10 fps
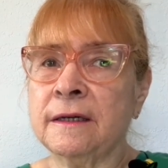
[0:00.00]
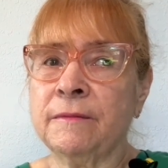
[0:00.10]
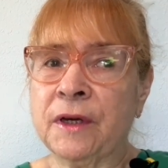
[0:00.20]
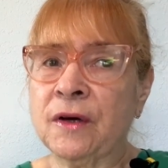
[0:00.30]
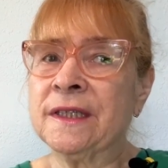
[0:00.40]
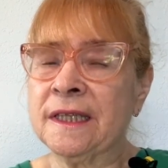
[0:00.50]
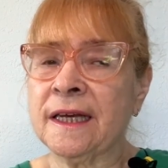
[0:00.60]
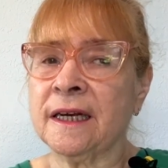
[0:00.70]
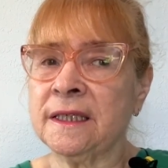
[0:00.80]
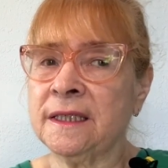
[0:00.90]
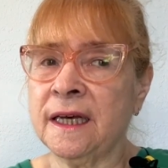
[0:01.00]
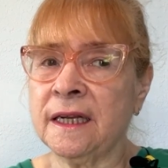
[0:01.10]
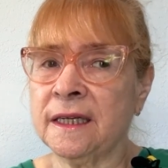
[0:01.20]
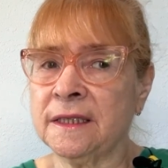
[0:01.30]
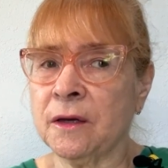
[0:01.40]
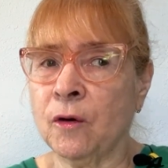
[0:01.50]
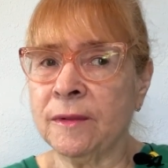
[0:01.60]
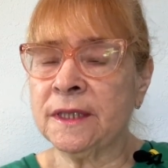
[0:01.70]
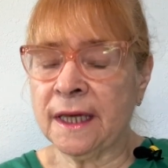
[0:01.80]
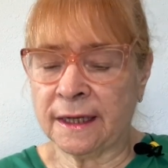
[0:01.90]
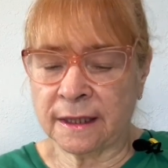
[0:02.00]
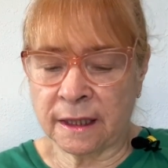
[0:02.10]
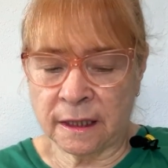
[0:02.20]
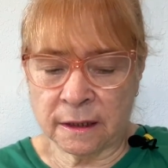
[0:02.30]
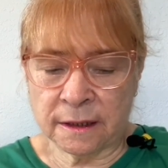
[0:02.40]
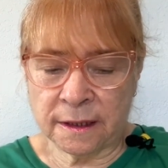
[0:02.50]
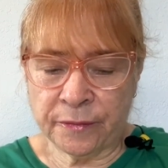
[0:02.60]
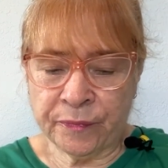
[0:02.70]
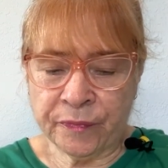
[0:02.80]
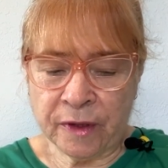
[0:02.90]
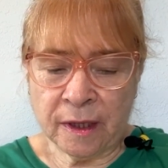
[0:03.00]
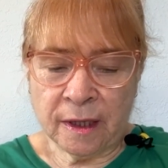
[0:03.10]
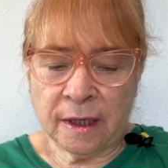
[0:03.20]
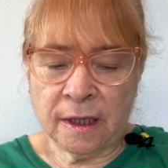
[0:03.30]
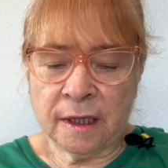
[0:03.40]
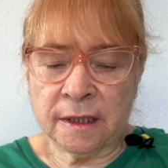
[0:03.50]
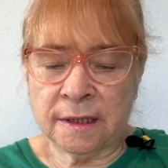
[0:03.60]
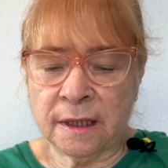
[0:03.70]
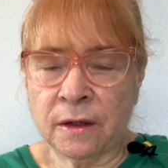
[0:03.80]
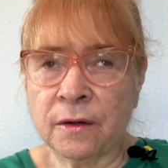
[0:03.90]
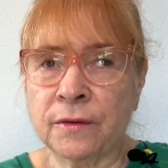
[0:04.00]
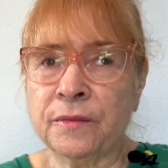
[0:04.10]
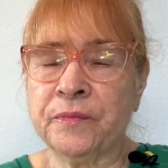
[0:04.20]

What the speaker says: because like I said, it's almost like a cult. So